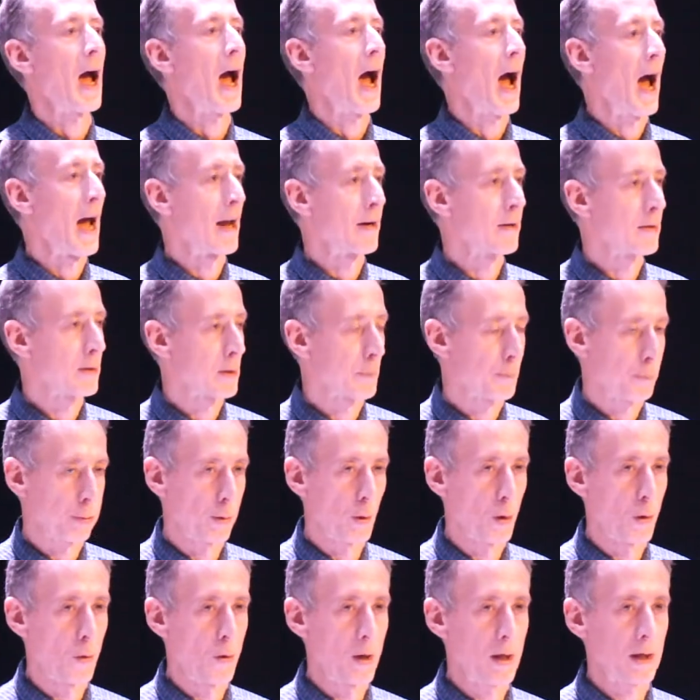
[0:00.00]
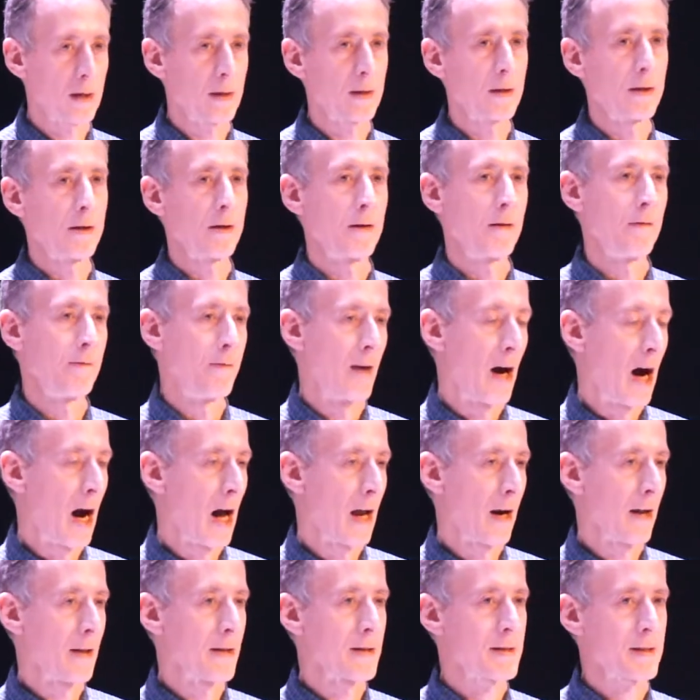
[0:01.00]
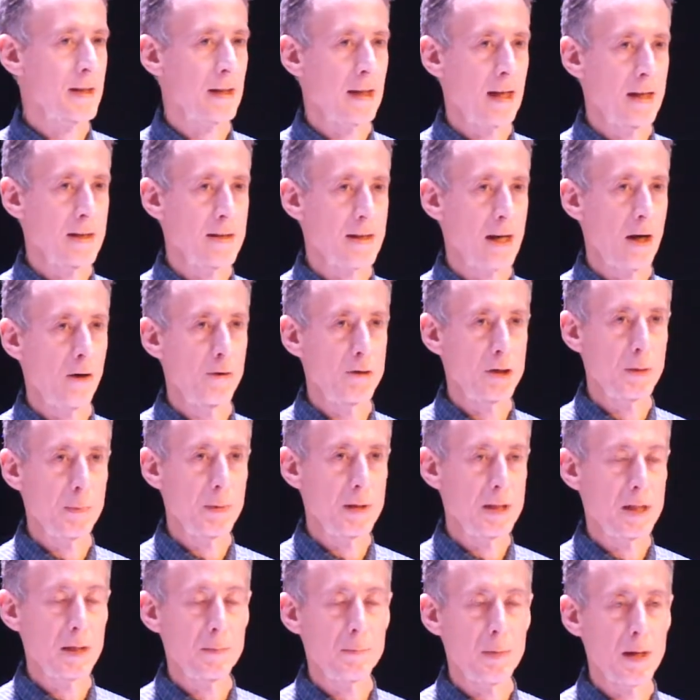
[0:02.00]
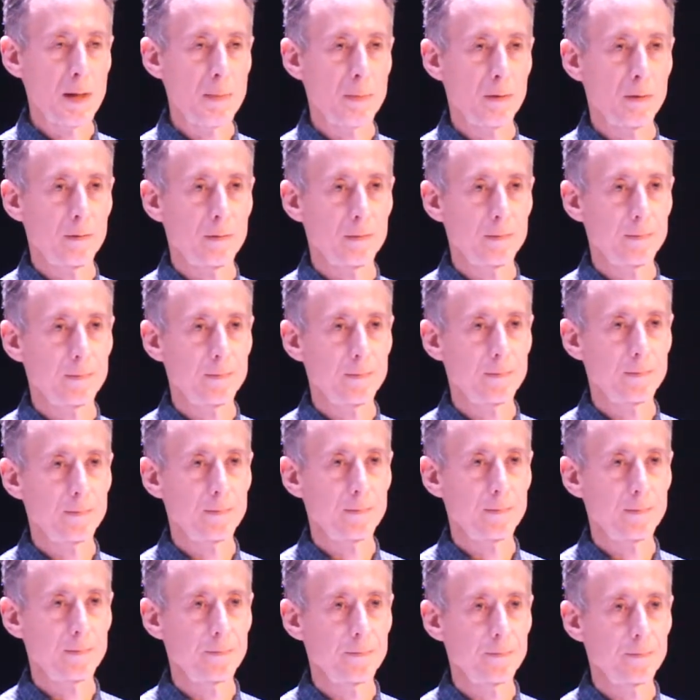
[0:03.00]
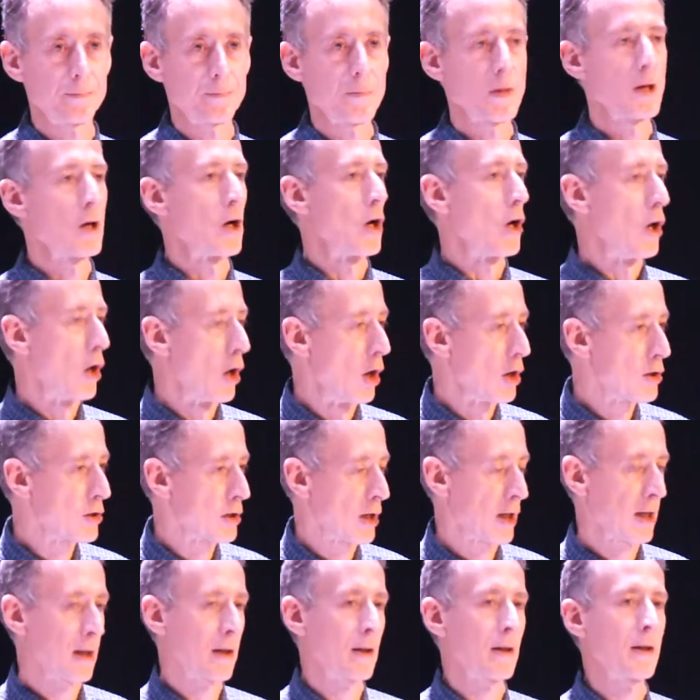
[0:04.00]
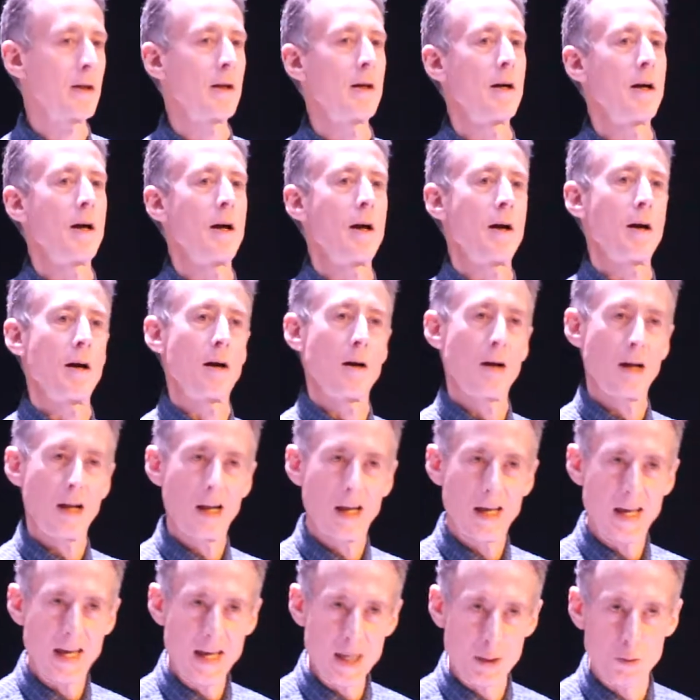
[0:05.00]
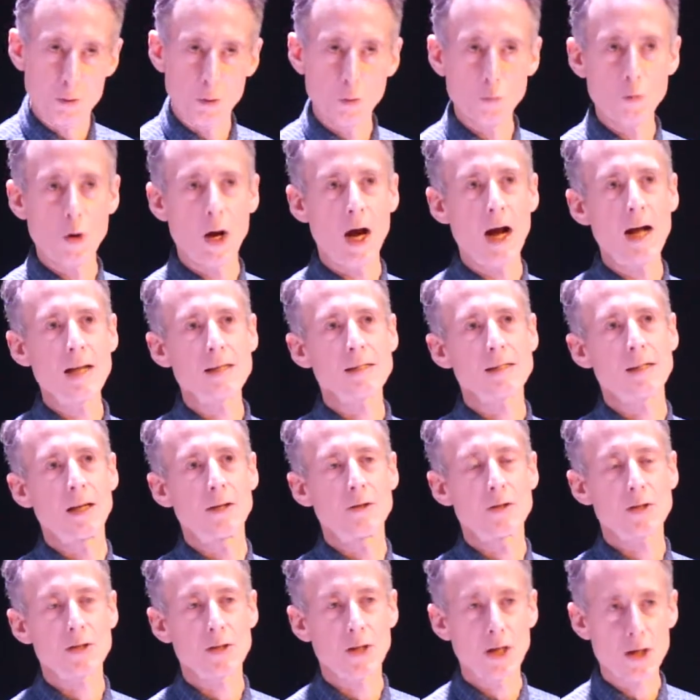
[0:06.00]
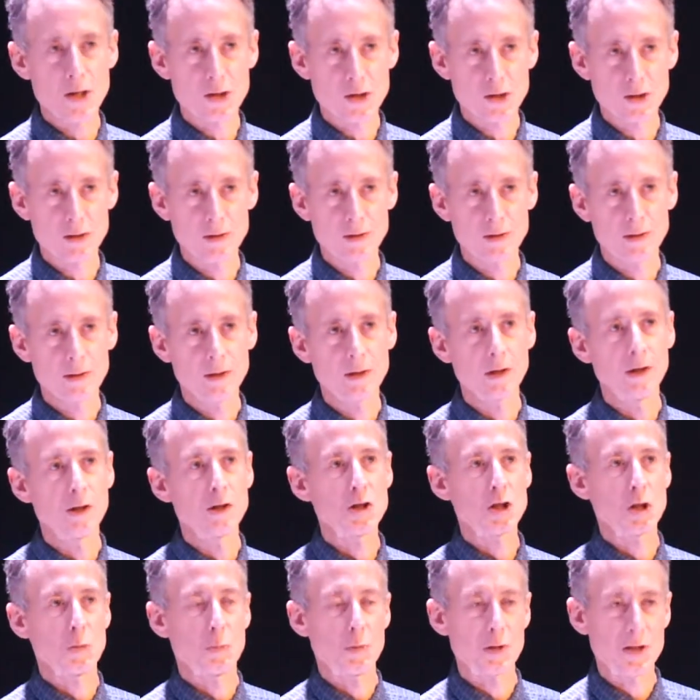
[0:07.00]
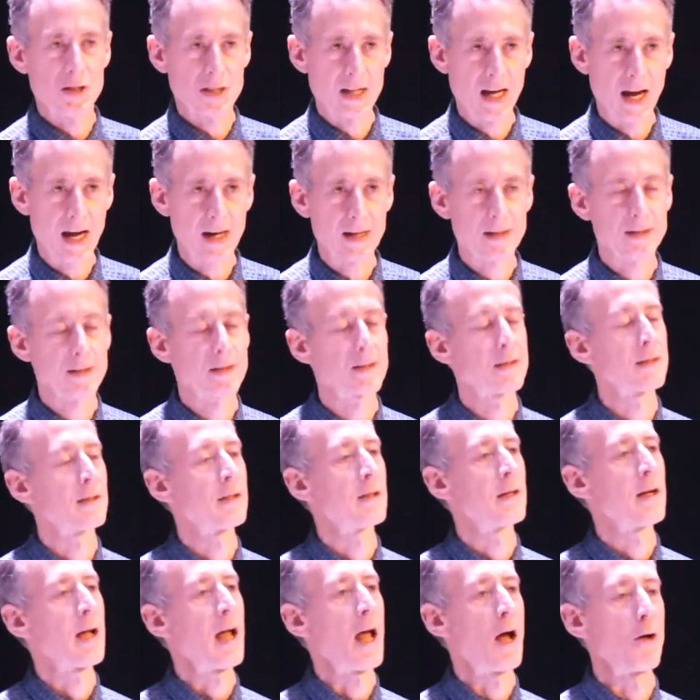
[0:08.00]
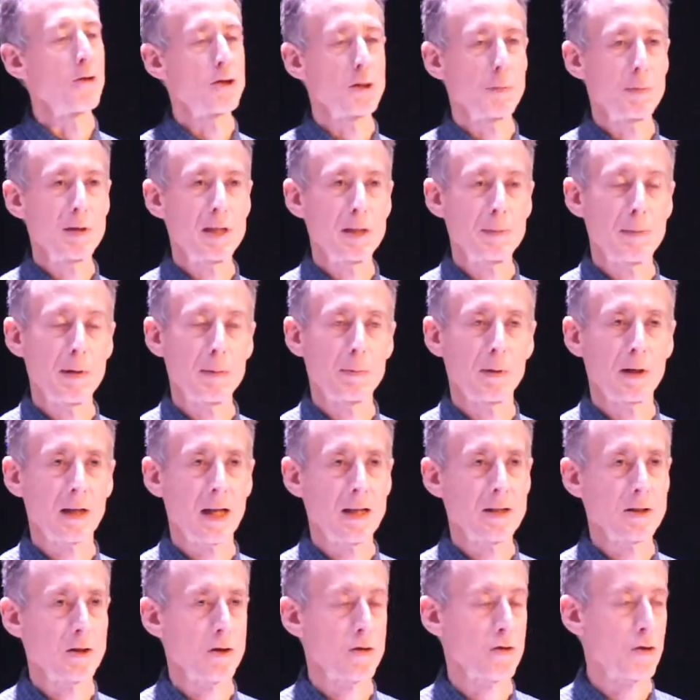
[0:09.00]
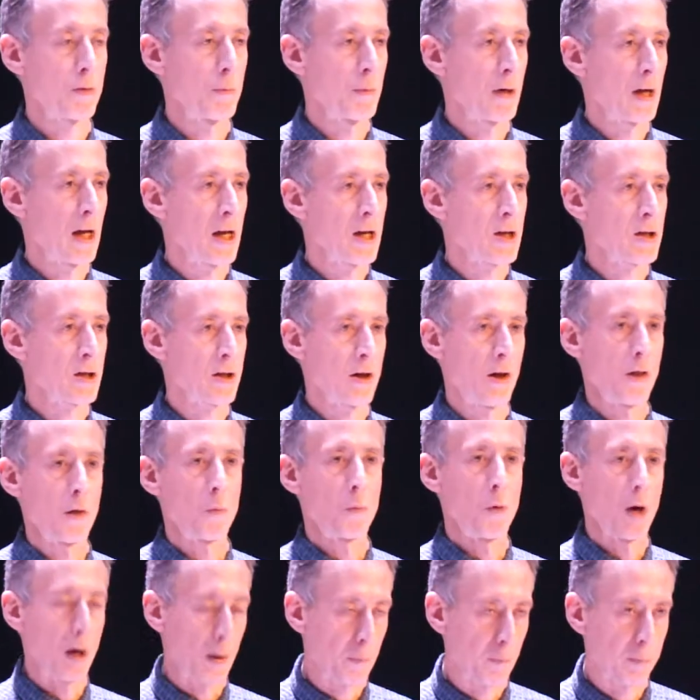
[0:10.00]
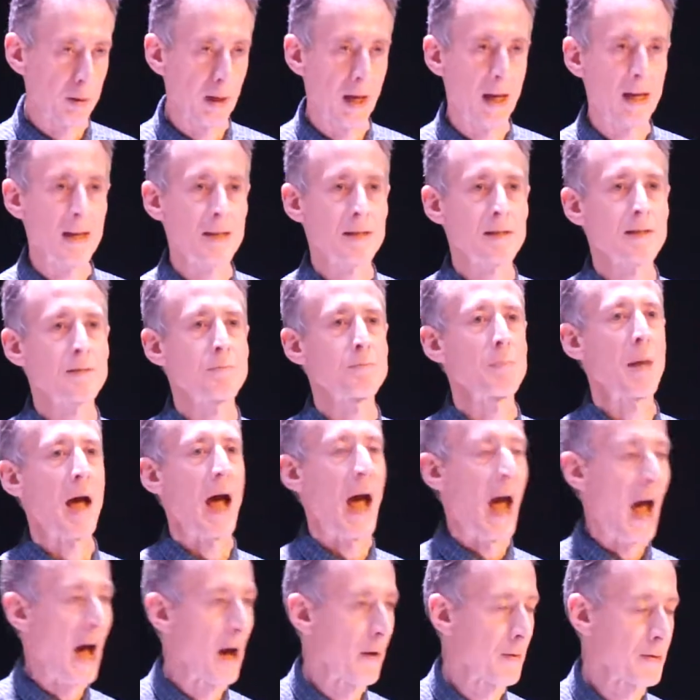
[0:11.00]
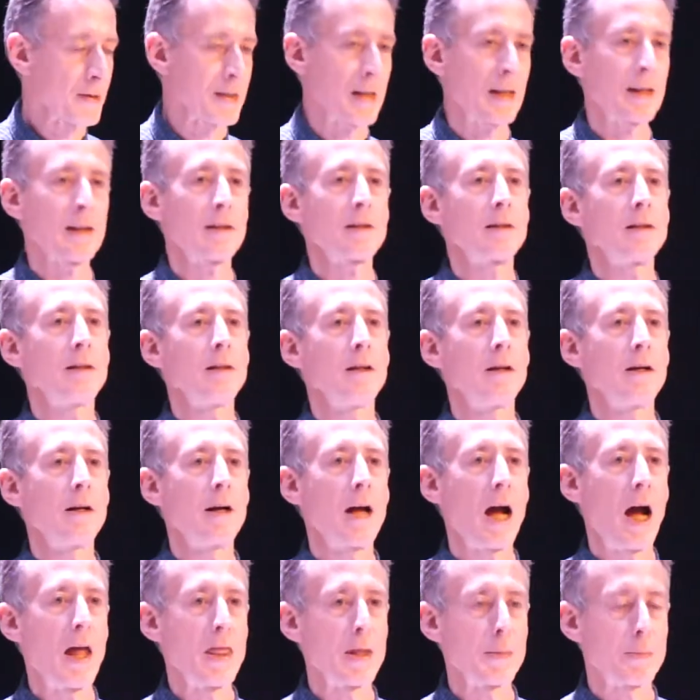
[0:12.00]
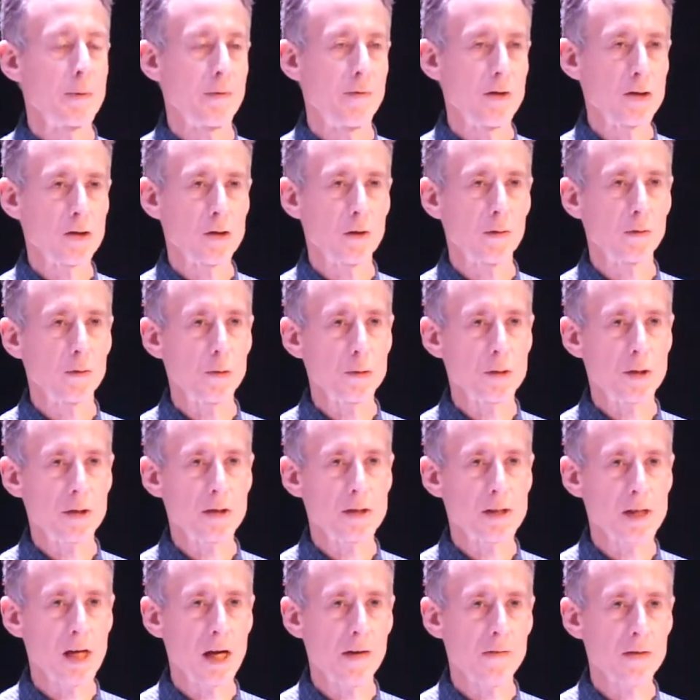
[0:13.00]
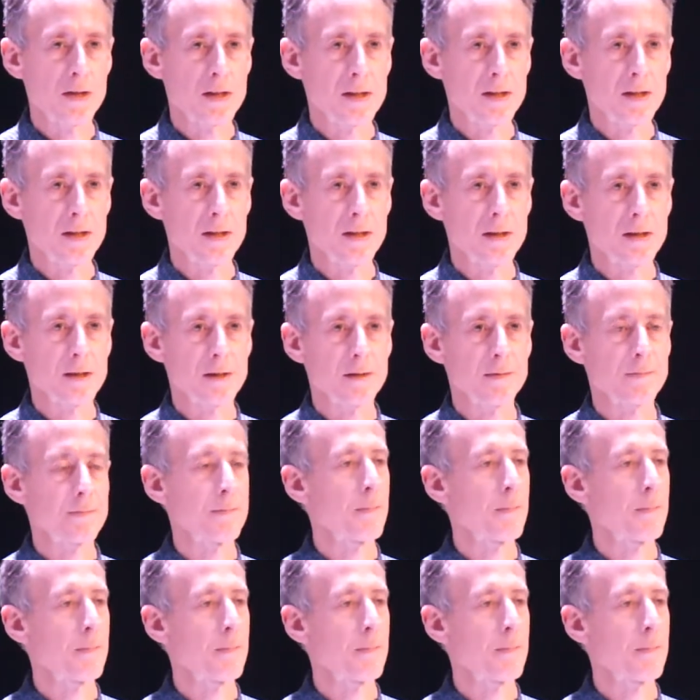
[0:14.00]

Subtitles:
and deploring violence against LGBT people, urging equal rights legislation to protect LGBT people against discrimination in the workplace, housing, and the provision of goods and services,